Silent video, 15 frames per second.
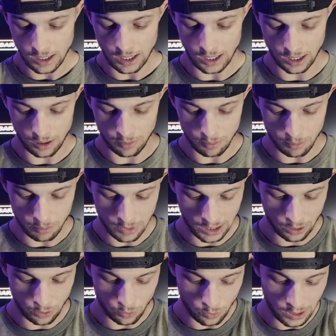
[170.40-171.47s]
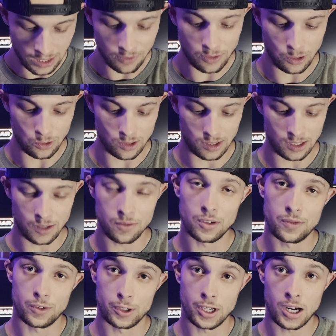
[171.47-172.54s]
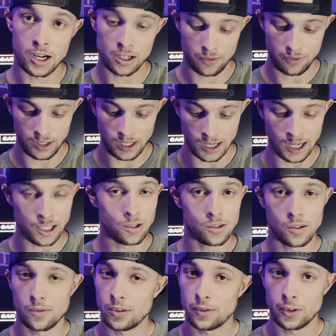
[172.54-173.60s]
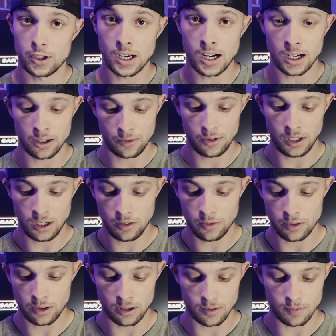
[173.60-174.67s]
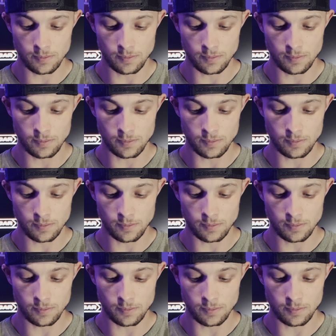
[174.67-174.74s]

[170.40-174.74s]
and my wife uses it for photography. I use it for photography for